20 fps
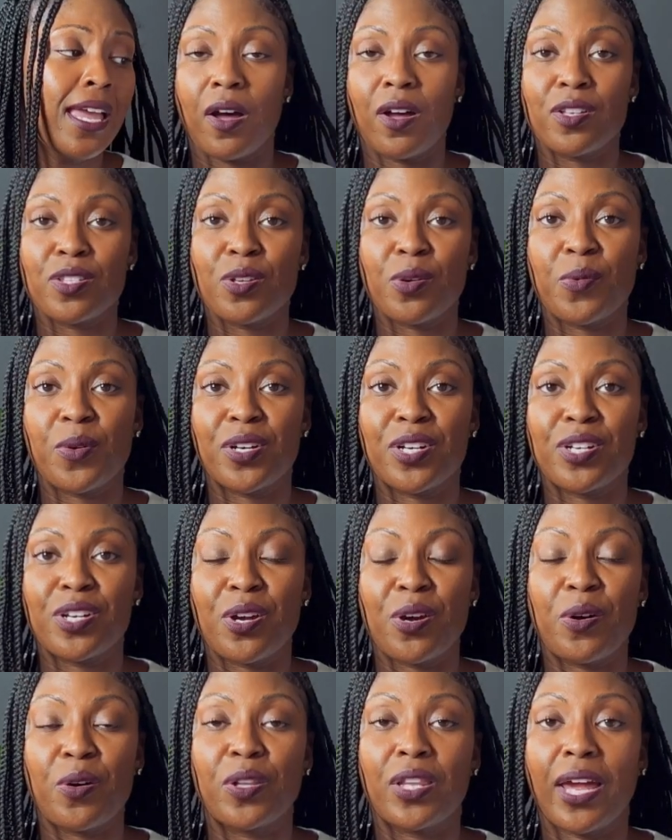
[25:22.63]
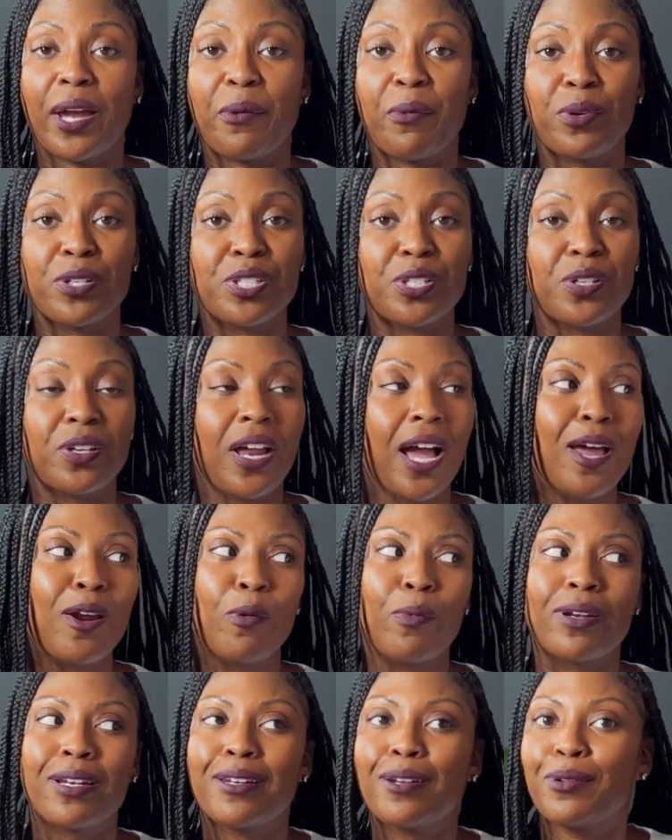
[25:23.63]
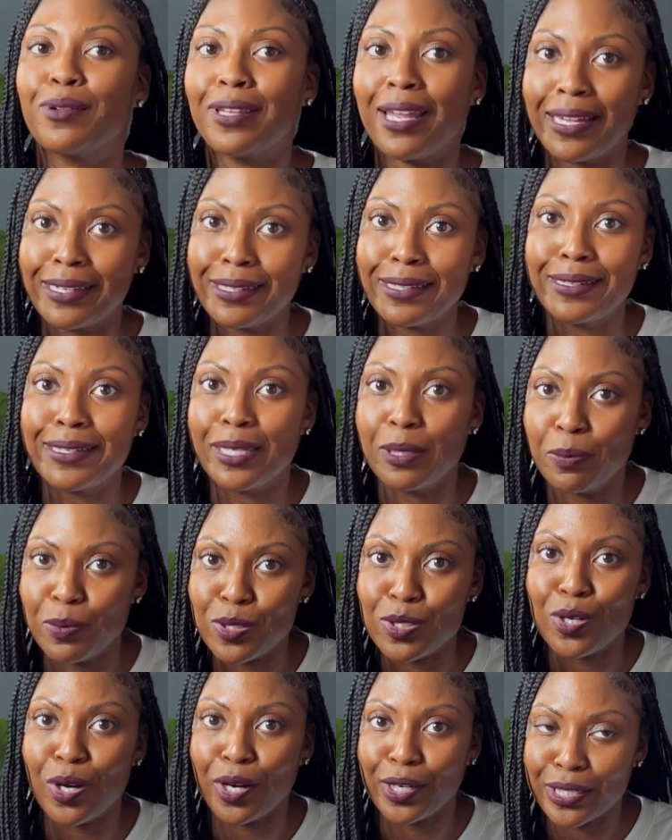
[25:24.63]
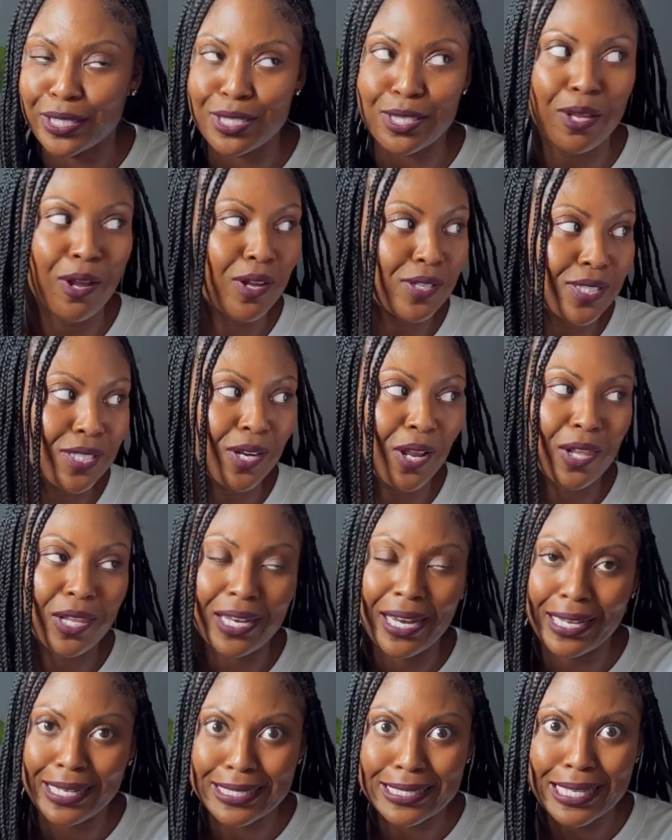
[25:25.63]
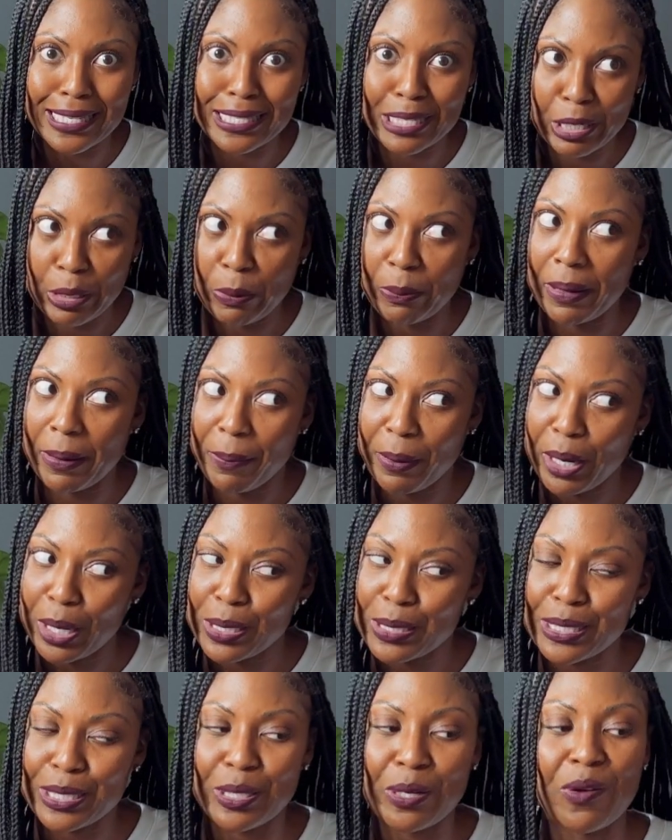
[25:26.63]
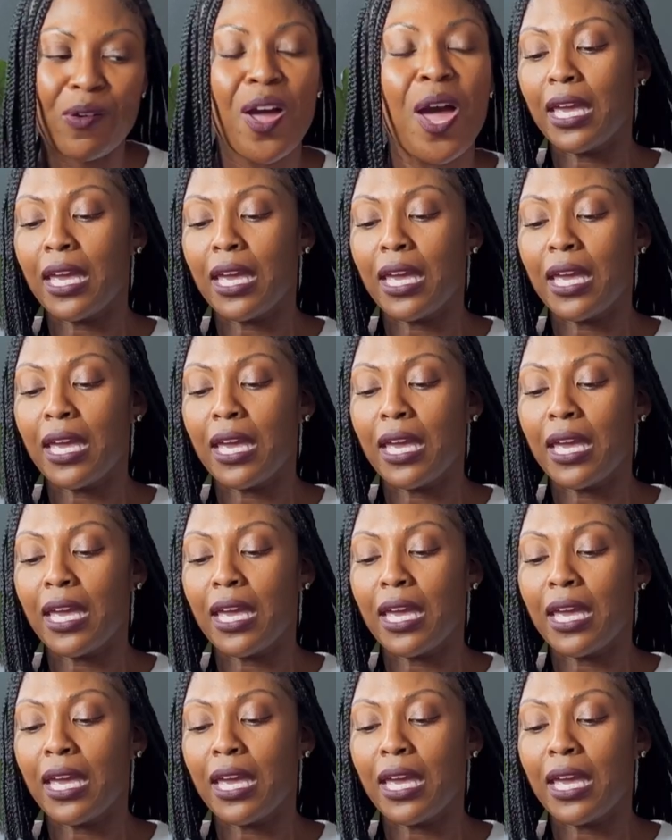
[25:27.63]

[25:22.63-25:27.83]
I also want to know like I don't want to know like your deepest, darkest thoughts and all of that because that's a little bit personal.